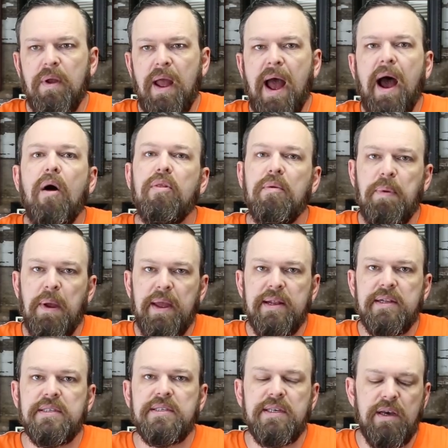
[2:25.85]
how the
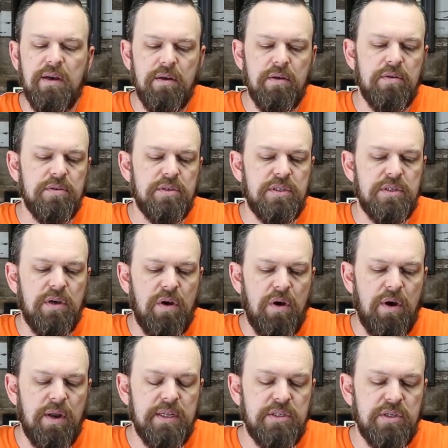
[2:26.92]
pen sells
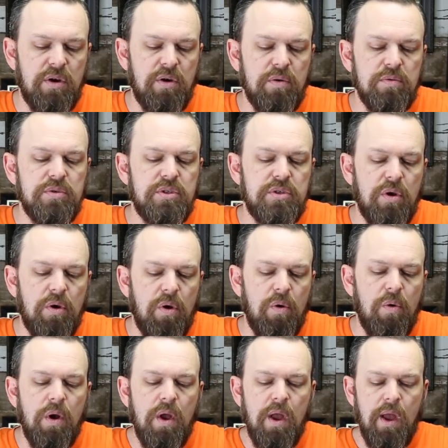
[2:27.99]
on its own.
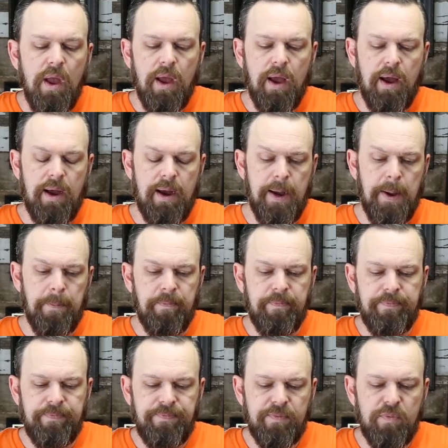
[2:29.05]
So
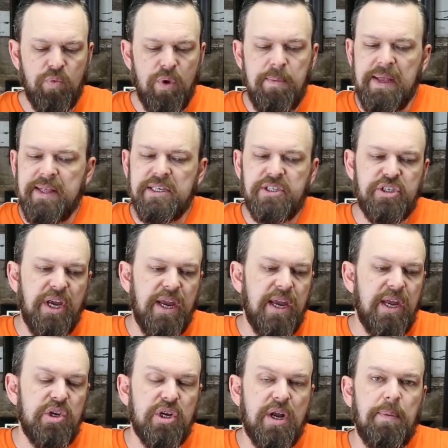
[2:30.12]
we made this
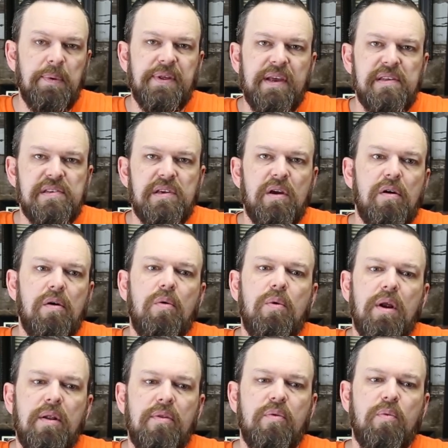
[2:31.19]
change a couple days ago,
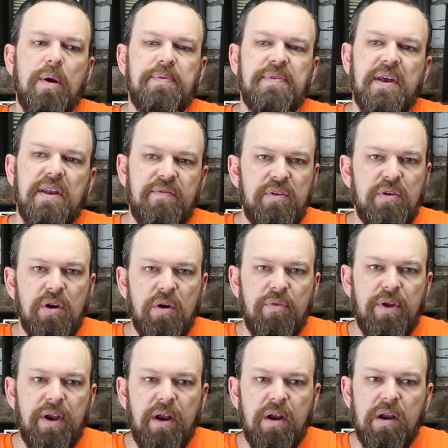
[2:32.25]
where the website, if you go
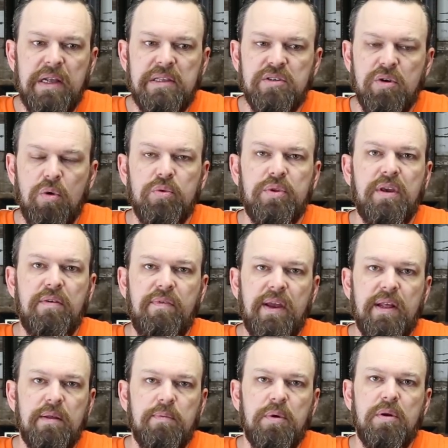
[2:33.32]
there, it's only
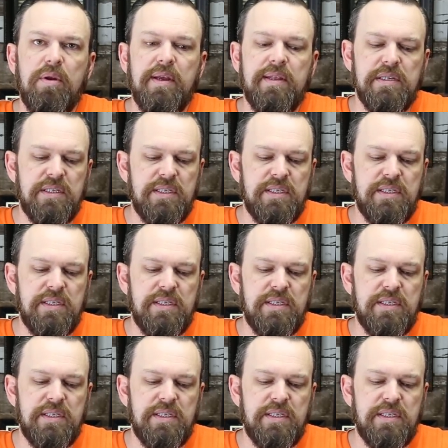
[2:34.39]
available in the